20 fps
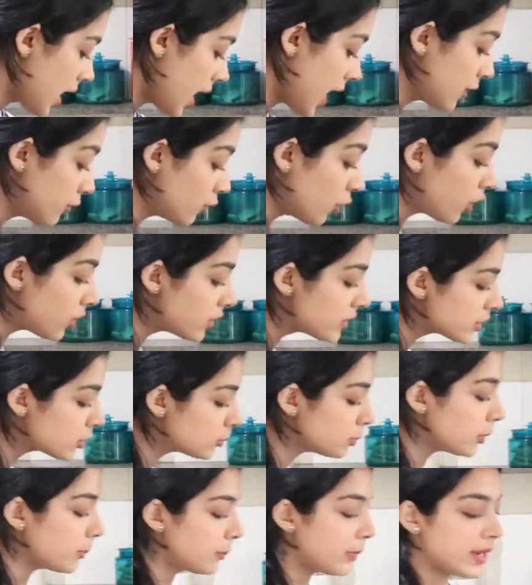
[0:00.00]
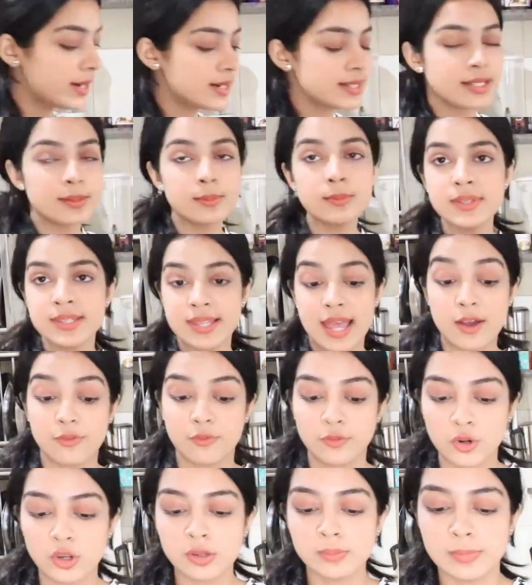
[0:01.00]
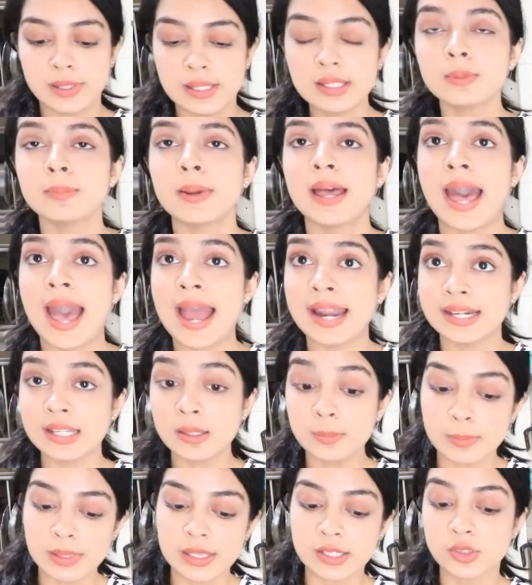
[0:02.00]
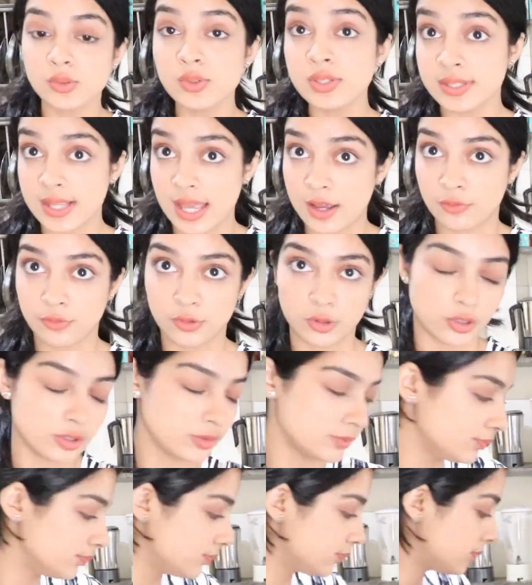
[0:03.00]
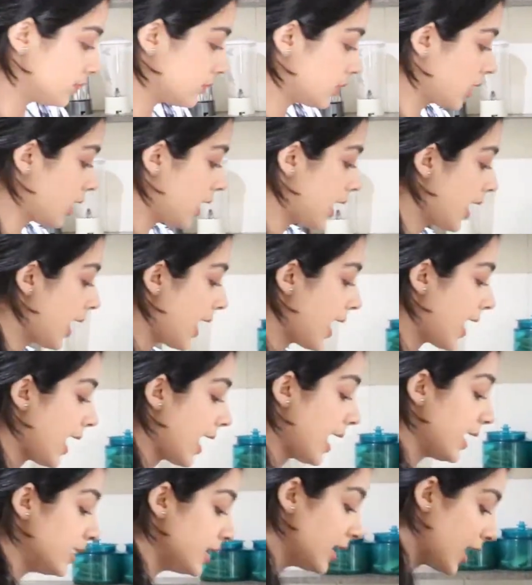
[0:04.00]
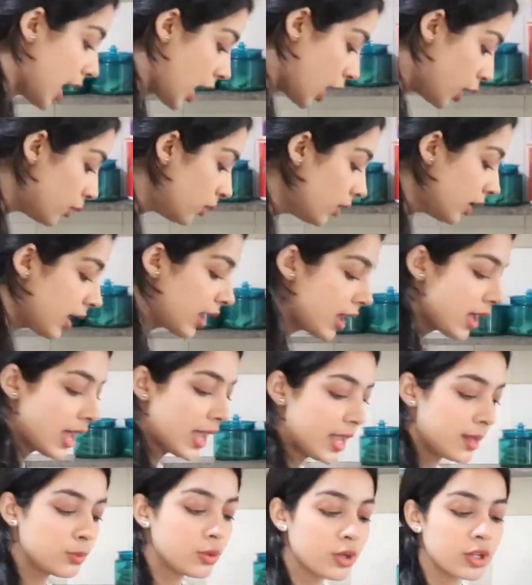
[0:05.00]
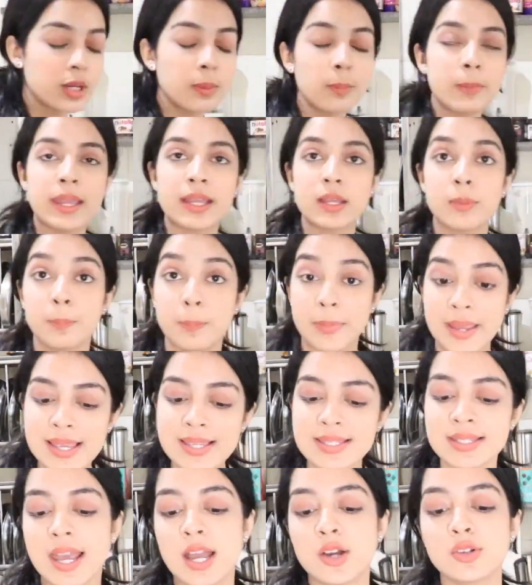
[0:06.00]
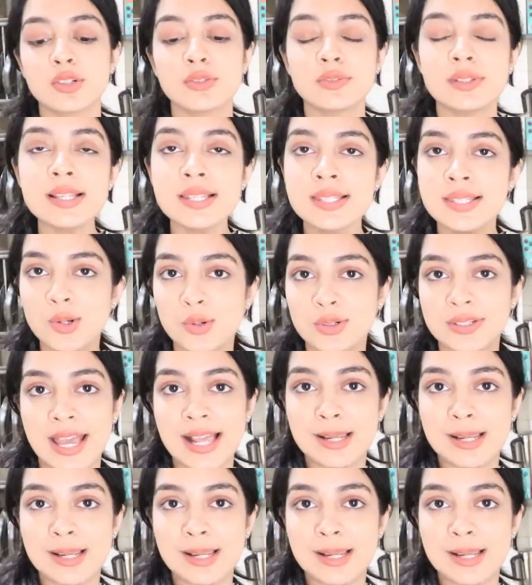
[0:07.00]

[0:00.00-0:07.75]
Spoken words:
I've also prepared some saffron milk by adding milk to saffron. And now I'm going to make a paste out of these soaked